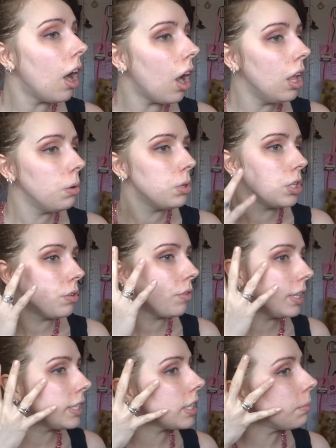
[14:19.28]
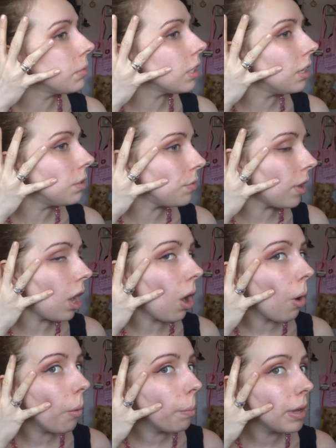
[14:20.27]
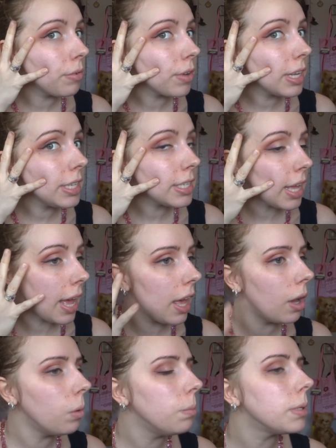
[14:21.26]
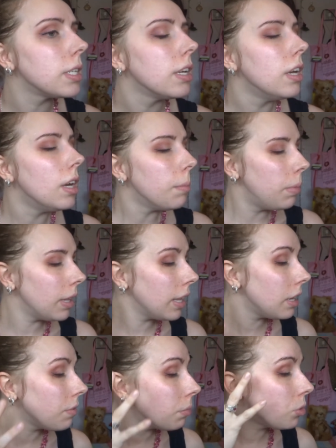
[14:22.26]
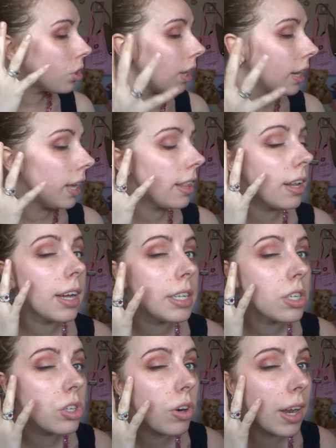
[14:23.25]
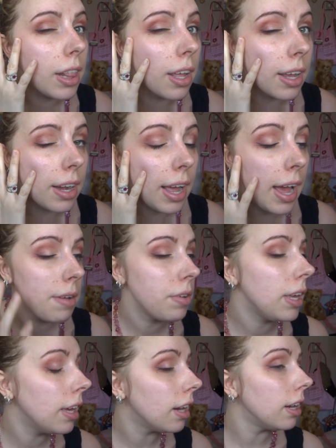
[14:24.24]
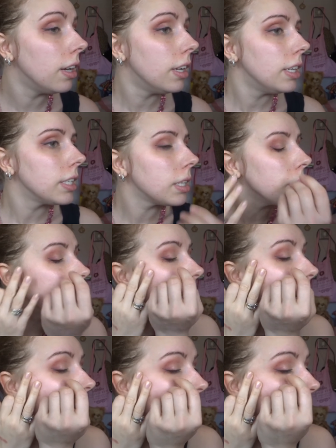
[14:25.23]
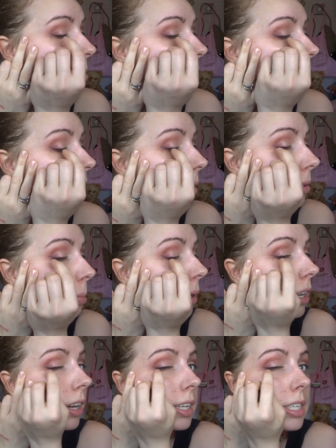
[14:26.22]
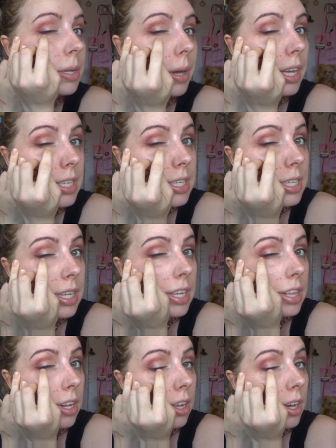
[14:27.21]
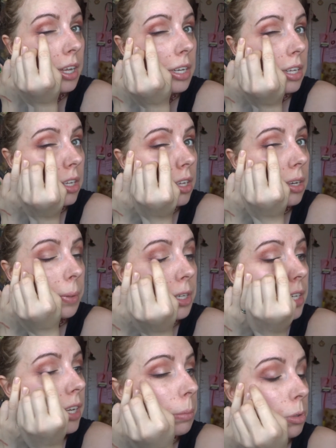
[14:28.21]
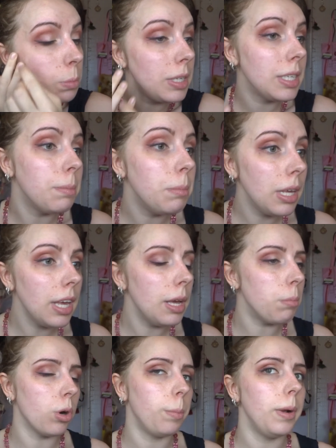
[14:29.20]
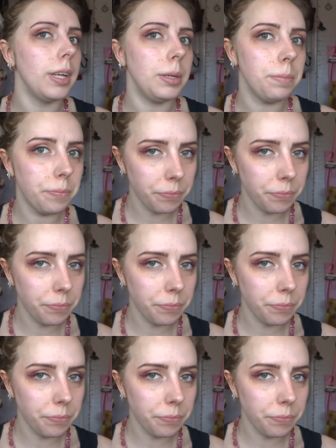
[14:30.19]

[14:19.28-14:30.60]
I also find sometimes if I hold my face, that helps. But then if I'm trying to get the line straight like I have here, sometimes I do close my eyes so I can see the line, which enables me to meet it properly.